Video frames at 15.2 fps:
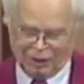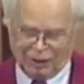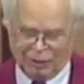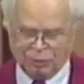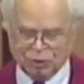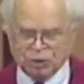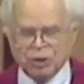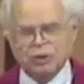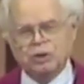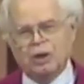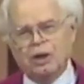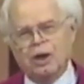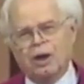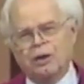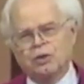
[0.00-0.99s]
There was such a
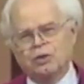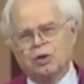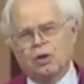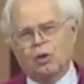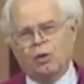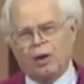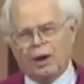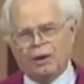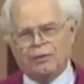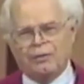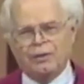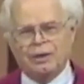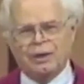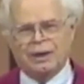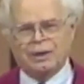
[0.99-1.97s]
large
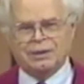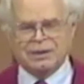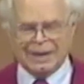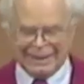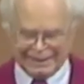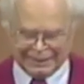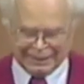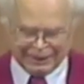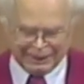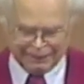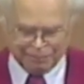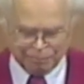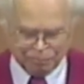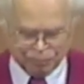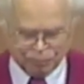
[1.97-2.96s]
crowd
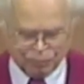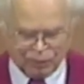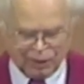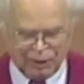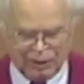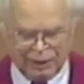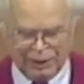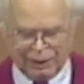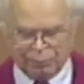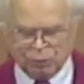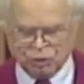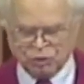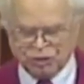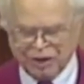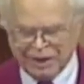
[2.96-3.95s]
attending that it
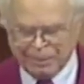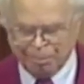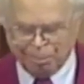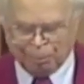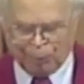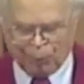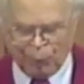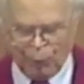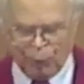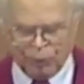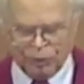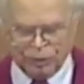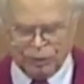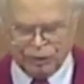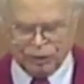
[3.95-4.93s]
was deemed
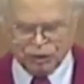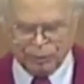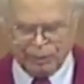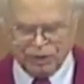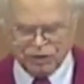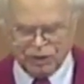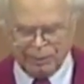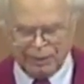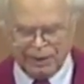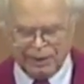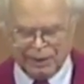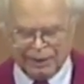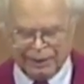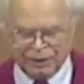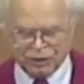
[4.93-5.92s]
prudent to dismiss the
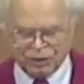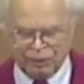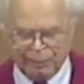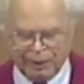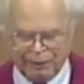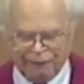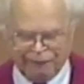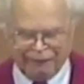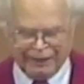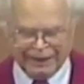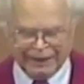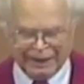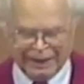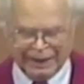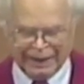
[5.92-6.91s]
meeting lest there be a
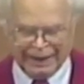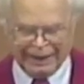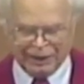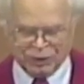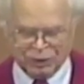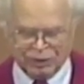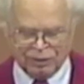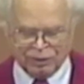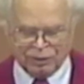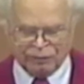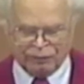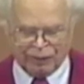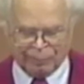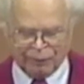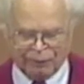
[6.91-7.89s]
fatal accident
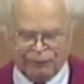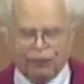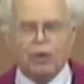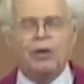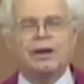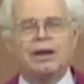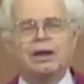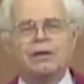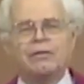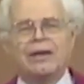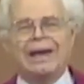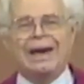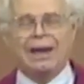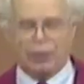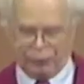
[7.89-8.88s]
from the falling into
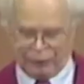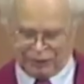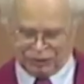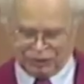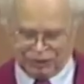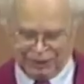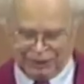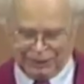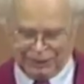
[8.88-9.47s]
the galleries.